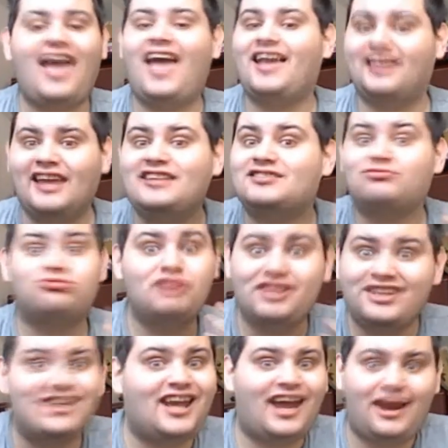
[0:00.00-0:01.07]
It gets
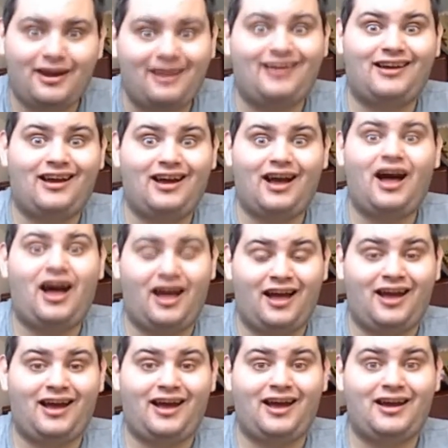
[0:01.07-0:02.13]
really
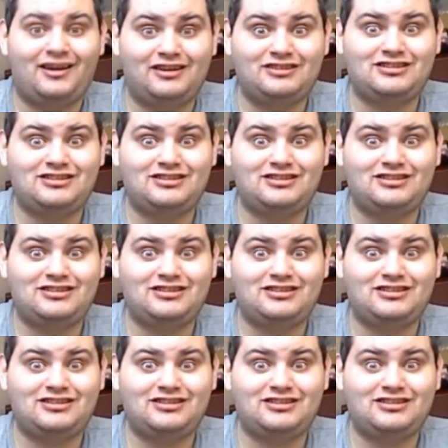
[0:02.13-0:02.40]
to